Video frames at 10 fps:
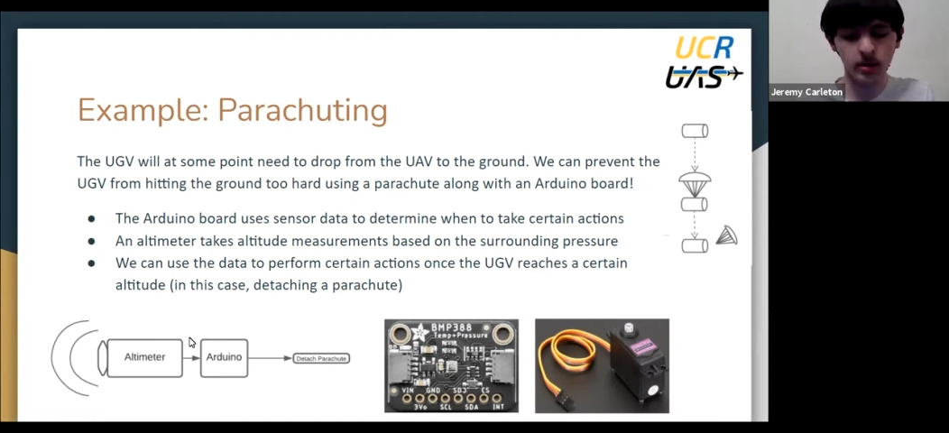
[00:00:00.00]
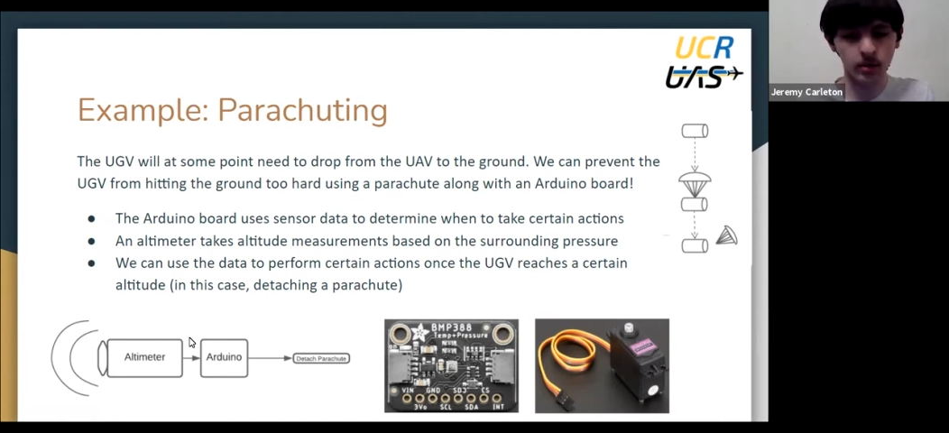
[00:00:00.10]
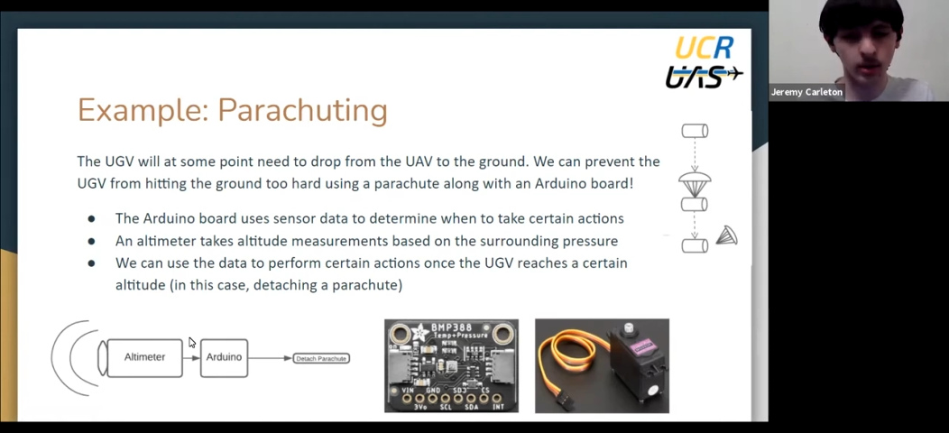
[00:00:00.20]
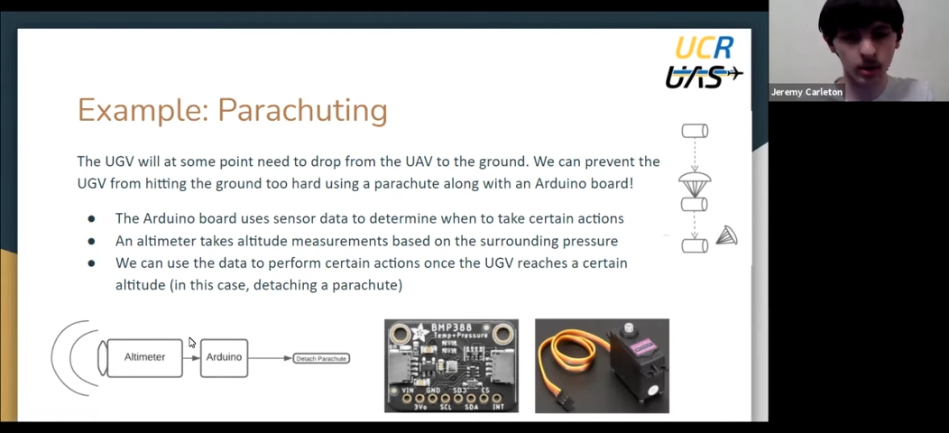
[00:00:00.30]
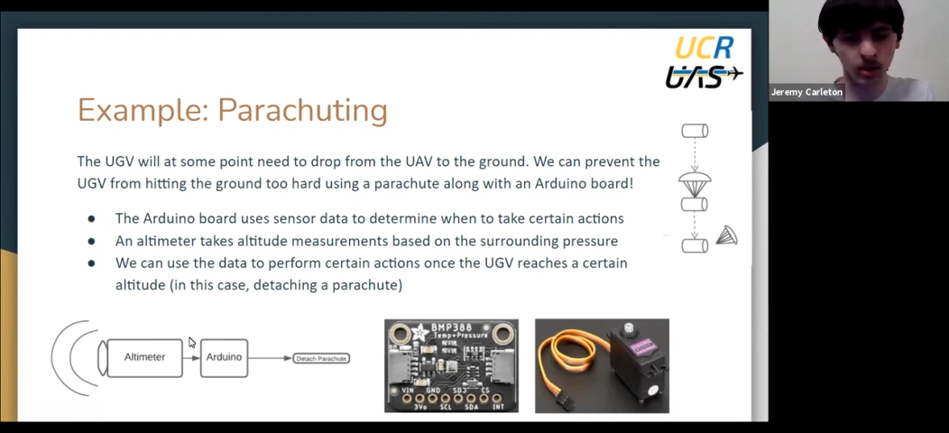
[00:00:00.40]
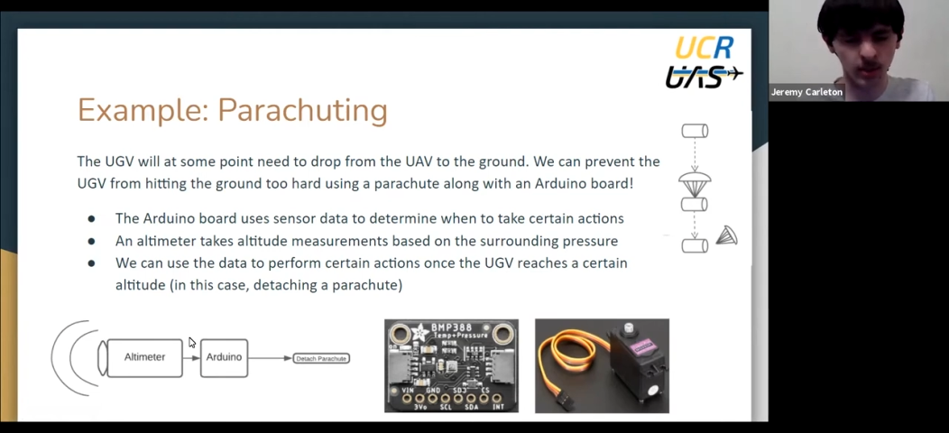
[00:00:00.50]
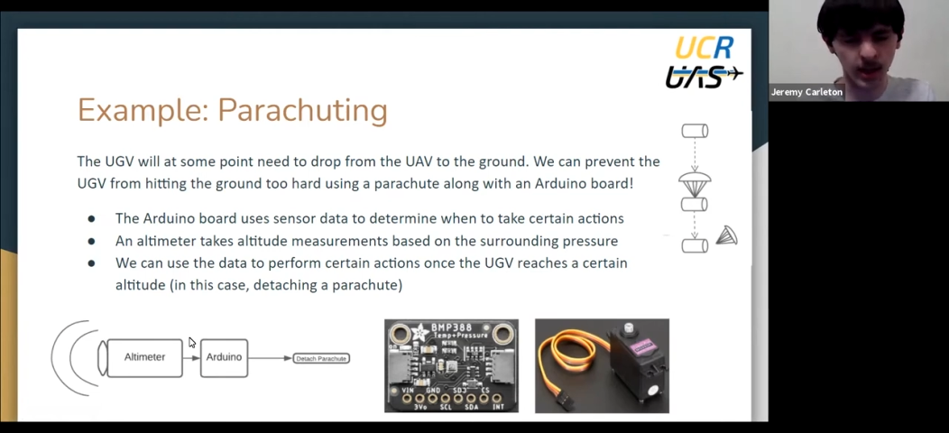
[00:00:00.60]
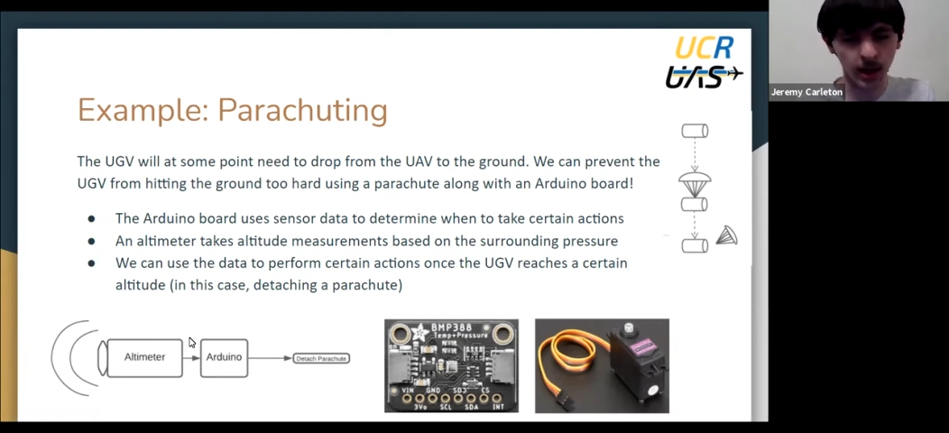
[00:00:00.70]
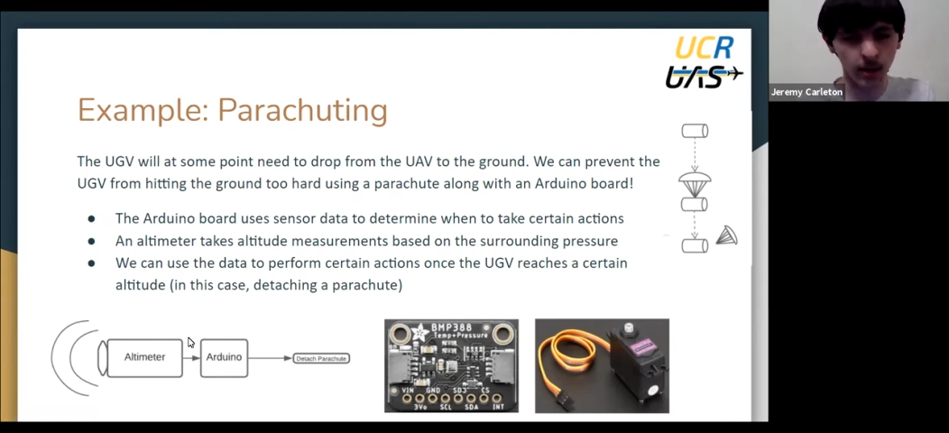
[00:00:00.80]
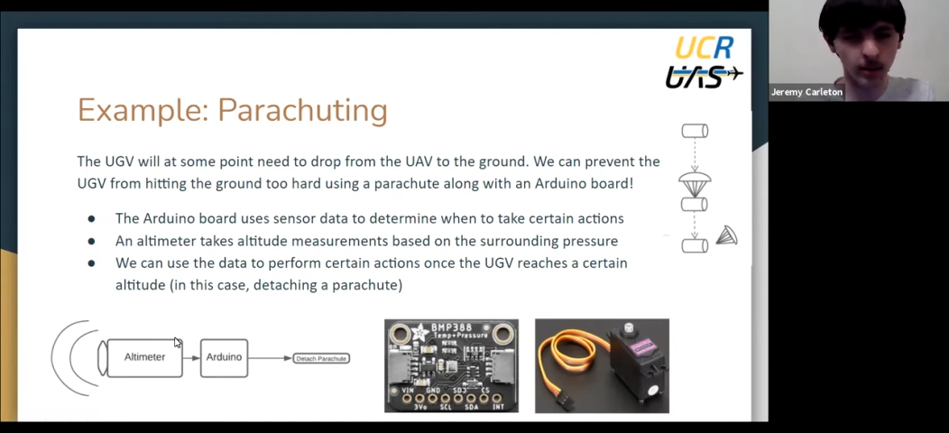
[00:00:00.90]
to
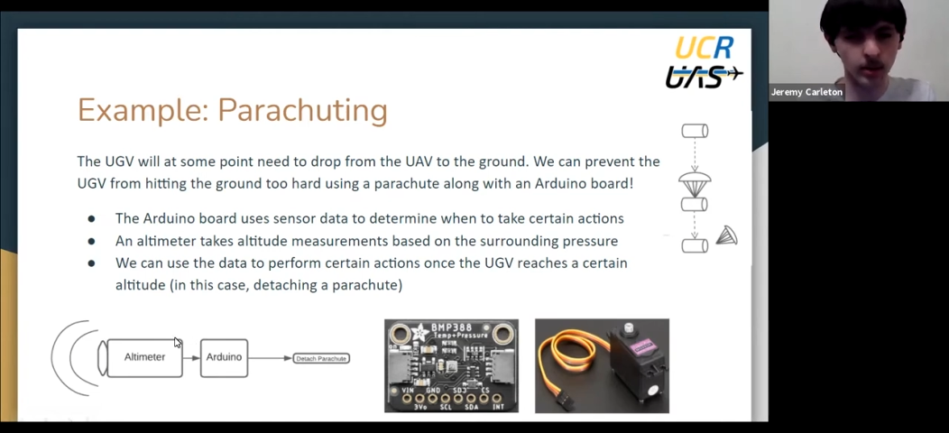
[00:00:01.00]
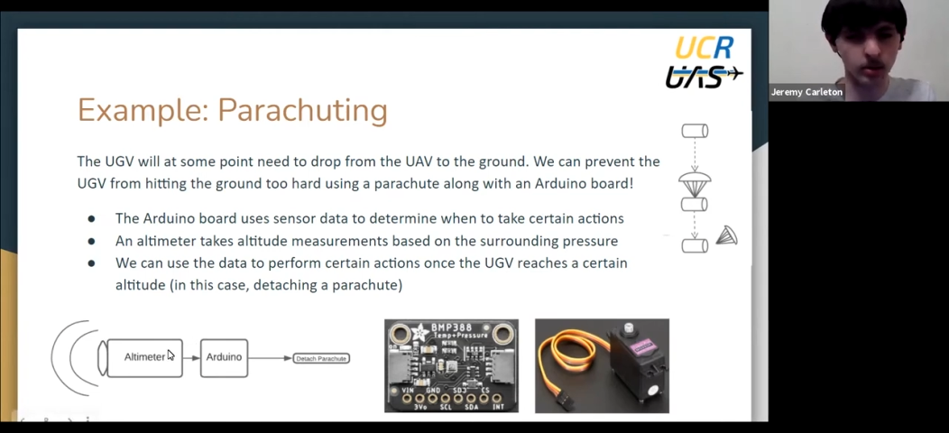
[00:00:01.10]
determine how it